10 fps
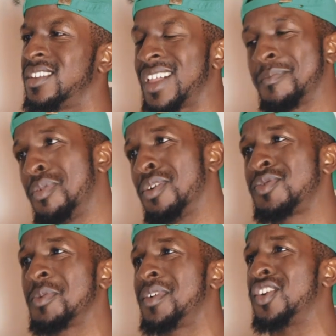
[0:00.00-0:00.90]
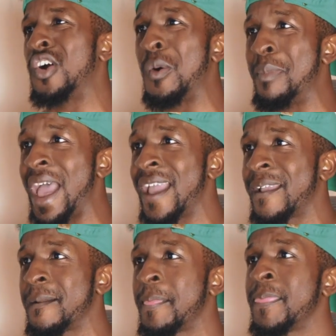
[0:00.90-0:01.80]
look like pull-ups, so I'm gonna go
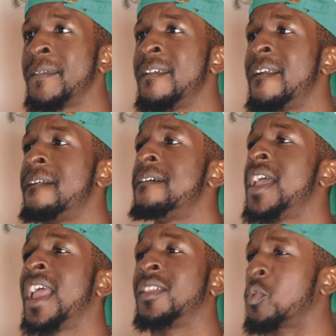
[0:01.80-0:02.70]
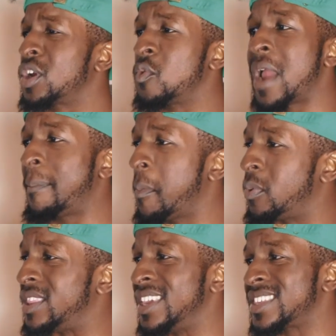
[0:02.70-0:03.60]
back. And then we're gonna wrap up
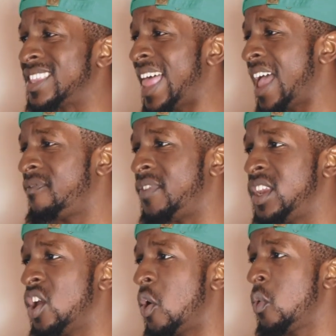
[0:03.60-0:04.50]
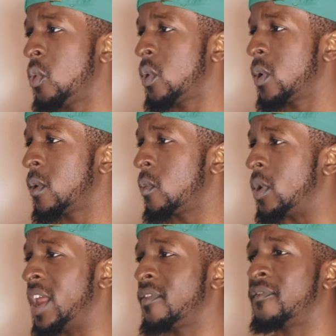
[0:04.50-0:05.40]
with this last video,
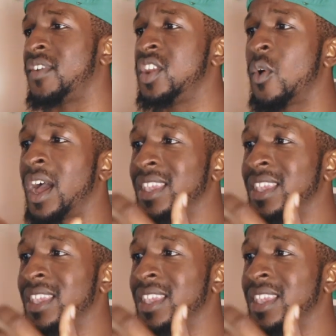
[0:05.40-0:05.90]
whatever video I